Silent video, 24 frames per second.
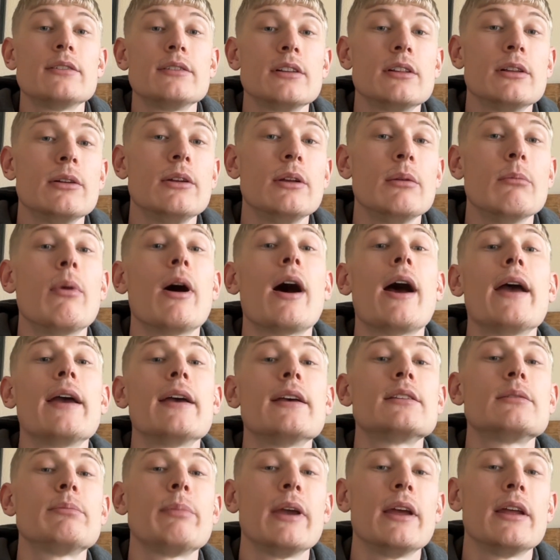including
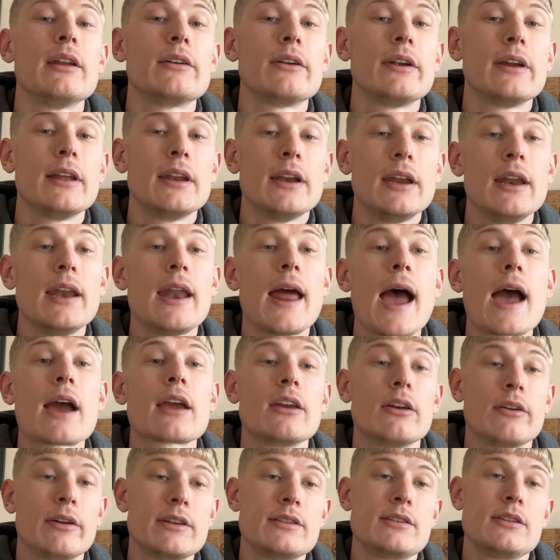bias, pandering, and
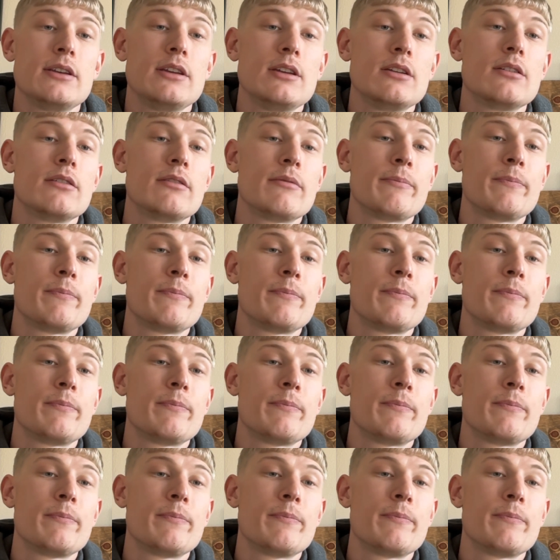inaccuracy.